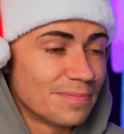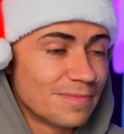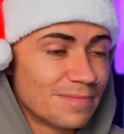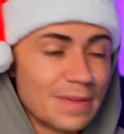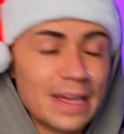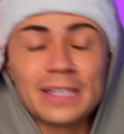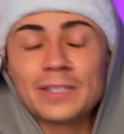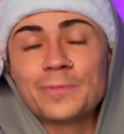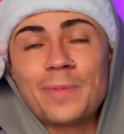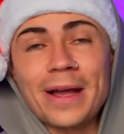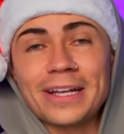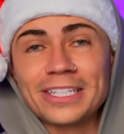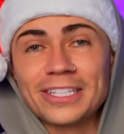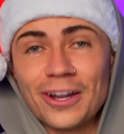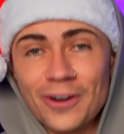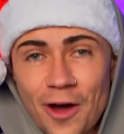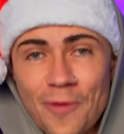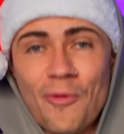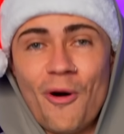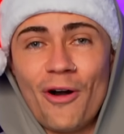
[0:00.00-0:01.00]
Be expecting
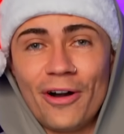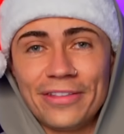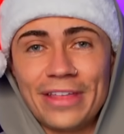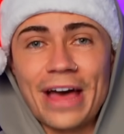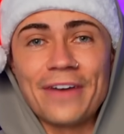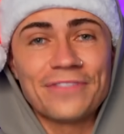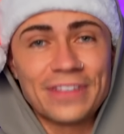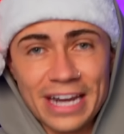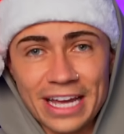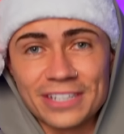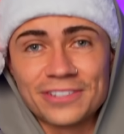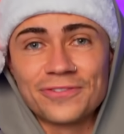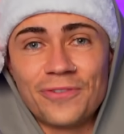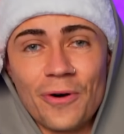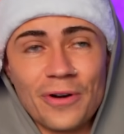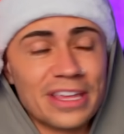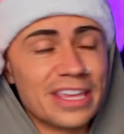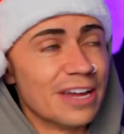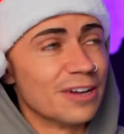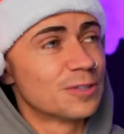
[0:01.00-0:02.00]
a lot more of that for the next
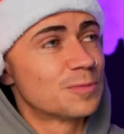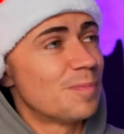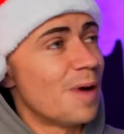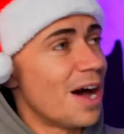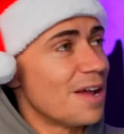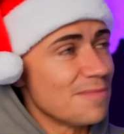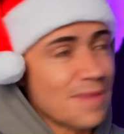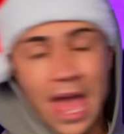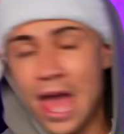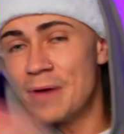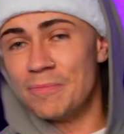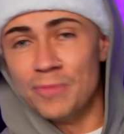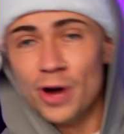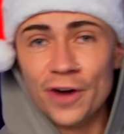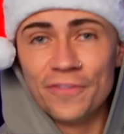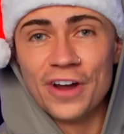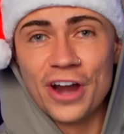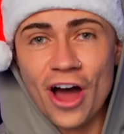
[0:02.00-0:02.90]
4 years, but moving